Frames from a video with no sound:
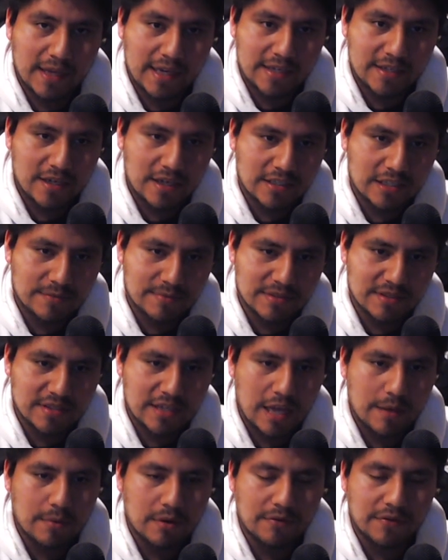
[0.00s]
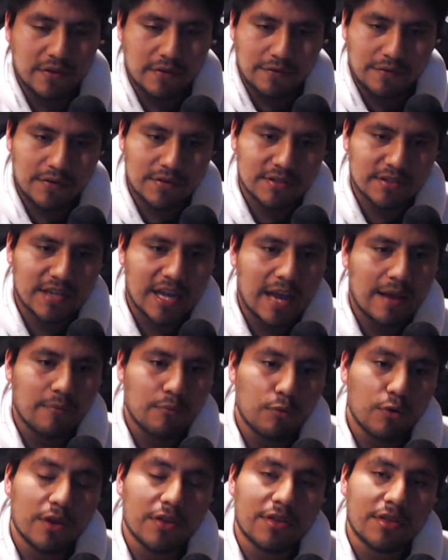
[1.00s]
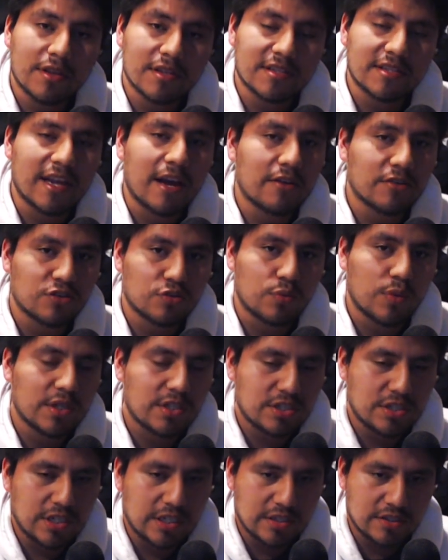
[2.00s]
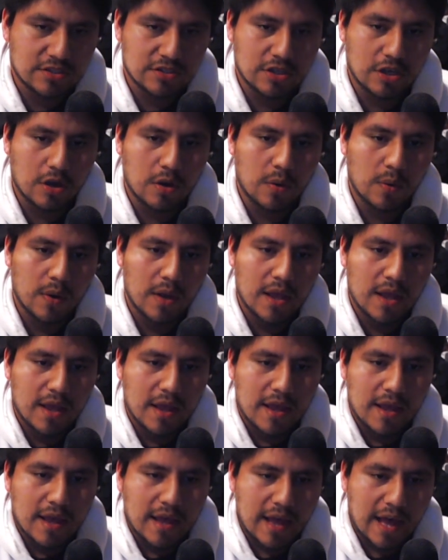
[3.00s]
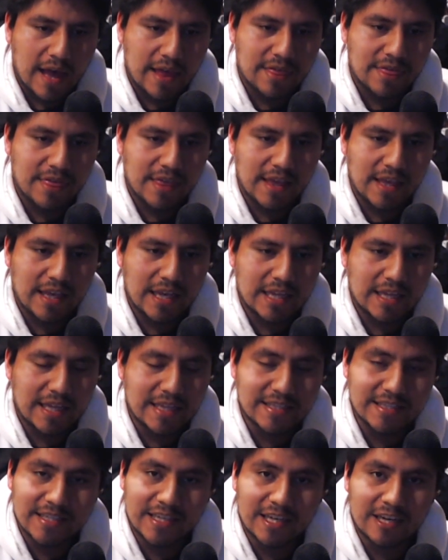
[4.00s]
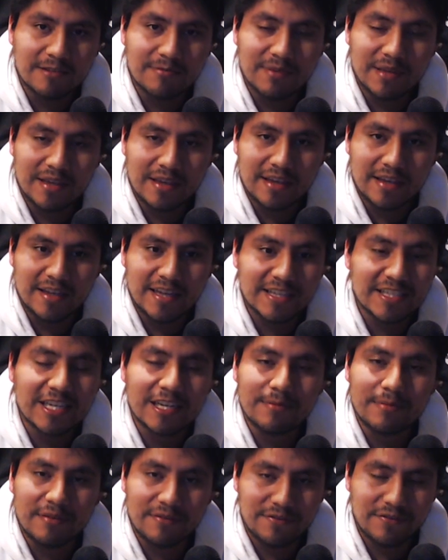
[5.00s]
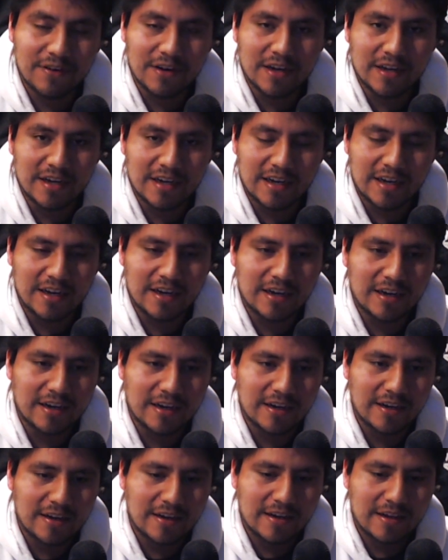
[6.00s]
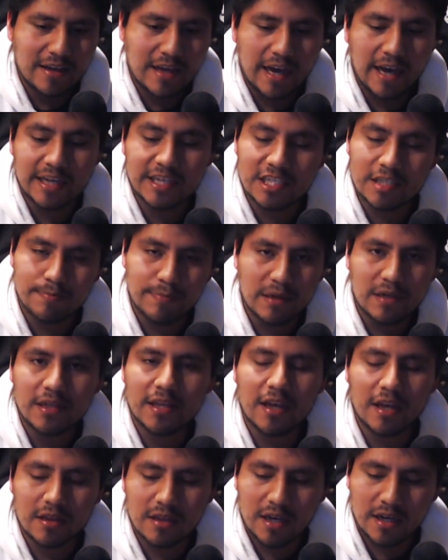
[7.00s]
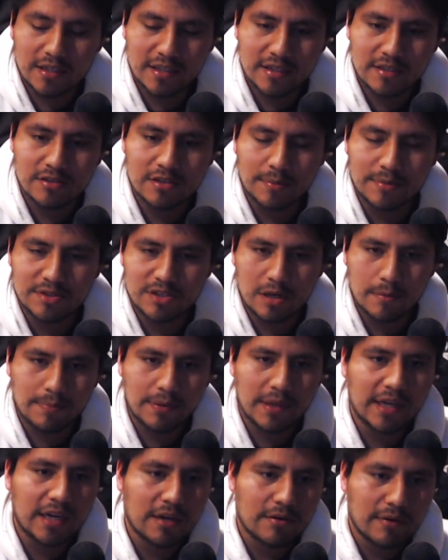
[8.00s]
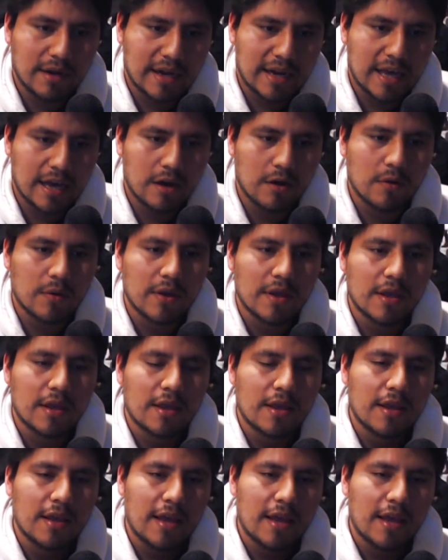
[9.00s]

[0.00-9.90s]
playing Dante Must Die mode for the first time with the style switching, so I think that's gonna be fun. I just barely unlocked it, so I'm gonna start playing it right now,